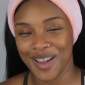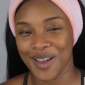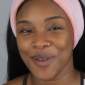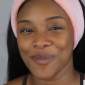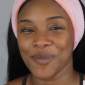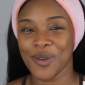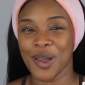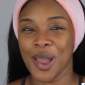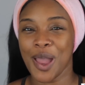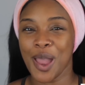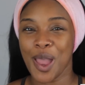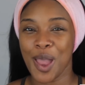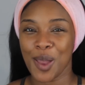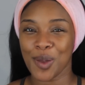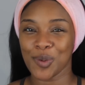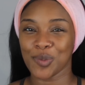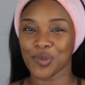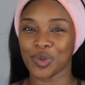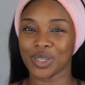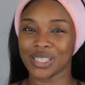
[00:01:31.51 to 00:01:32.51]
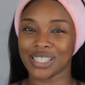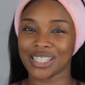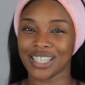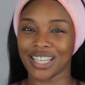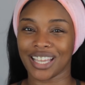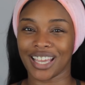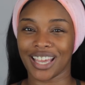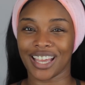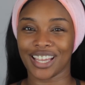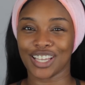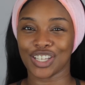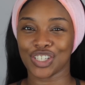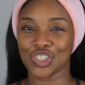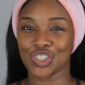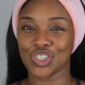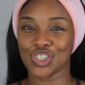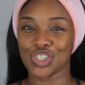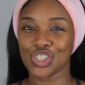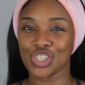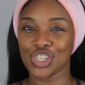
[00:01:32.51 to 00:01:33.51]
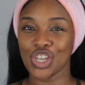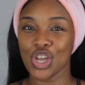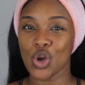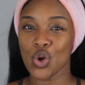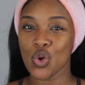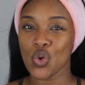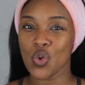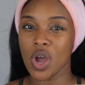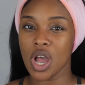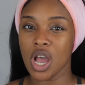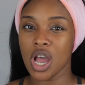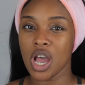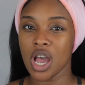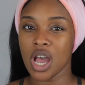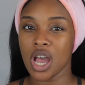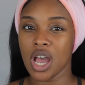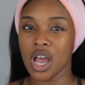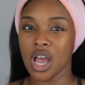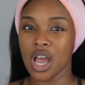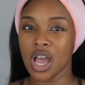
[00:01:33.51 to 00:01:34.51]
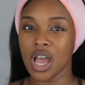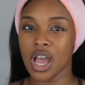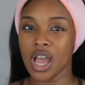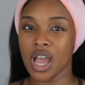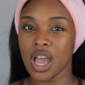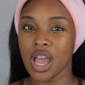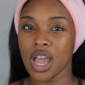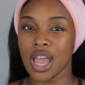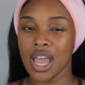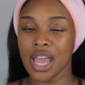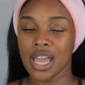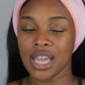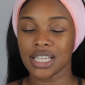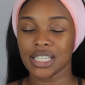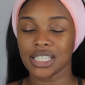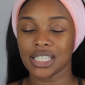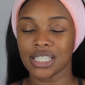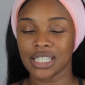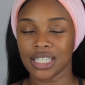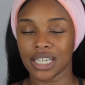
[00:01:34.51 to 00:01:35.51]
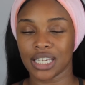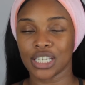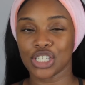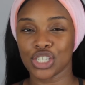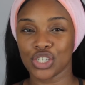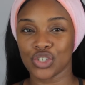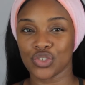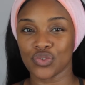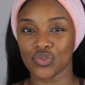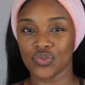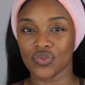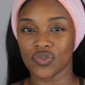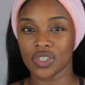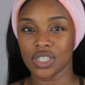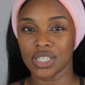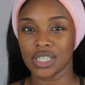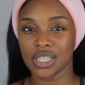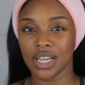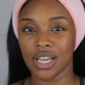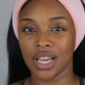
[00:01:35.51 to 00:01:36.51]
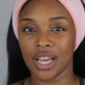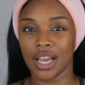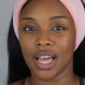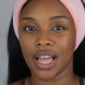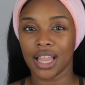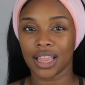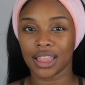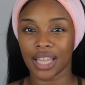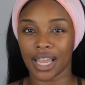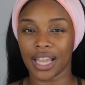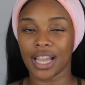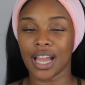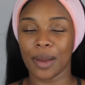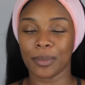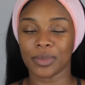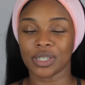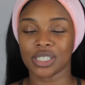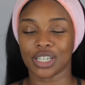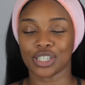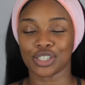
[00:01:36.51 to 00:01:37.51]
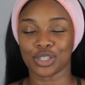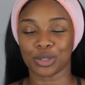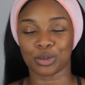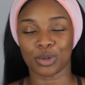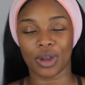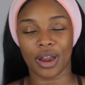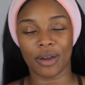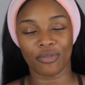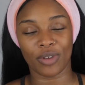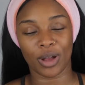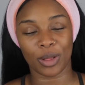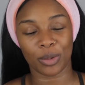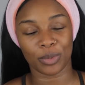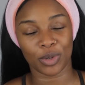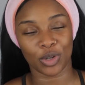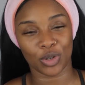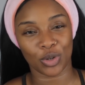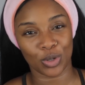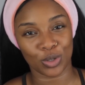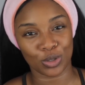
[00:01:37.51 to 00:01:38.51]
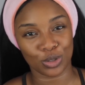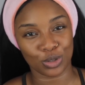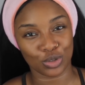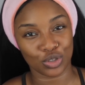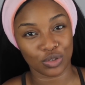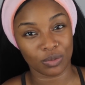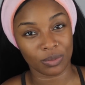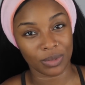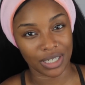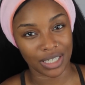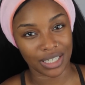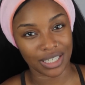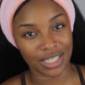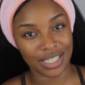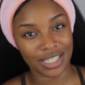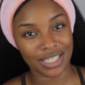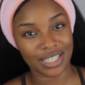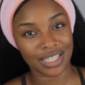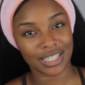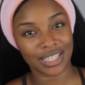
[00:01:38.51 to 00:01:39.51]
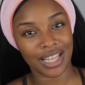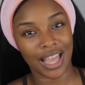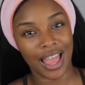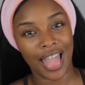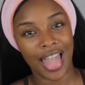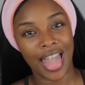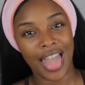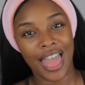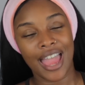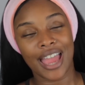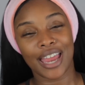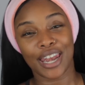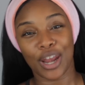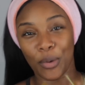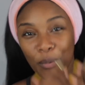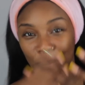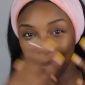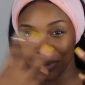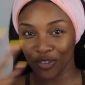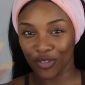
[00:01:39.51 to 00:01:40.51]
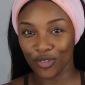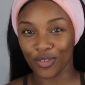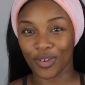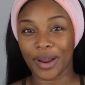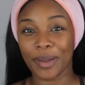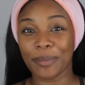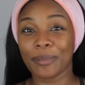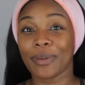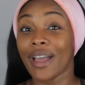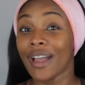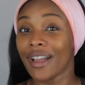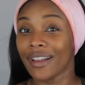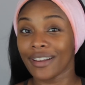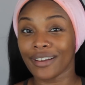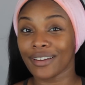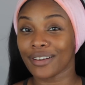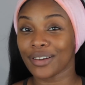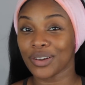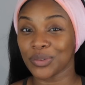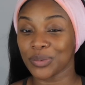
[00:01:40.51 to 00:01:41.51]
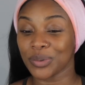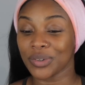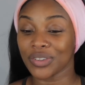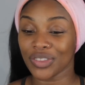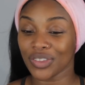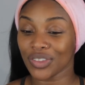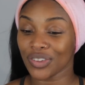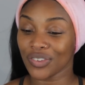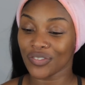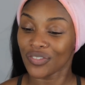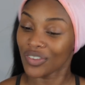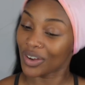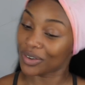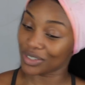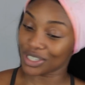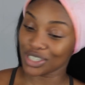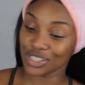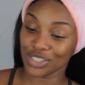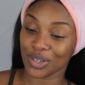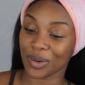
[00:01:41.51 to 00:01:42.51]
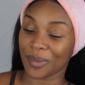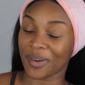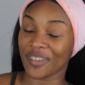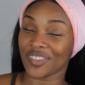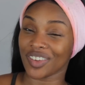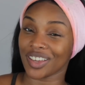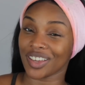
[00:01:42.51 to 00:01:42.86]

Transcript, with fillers: um, but yeah, so stay tuned. Like, comment, share, subscribe, follow me on all social medias. And I will be right back with foundation.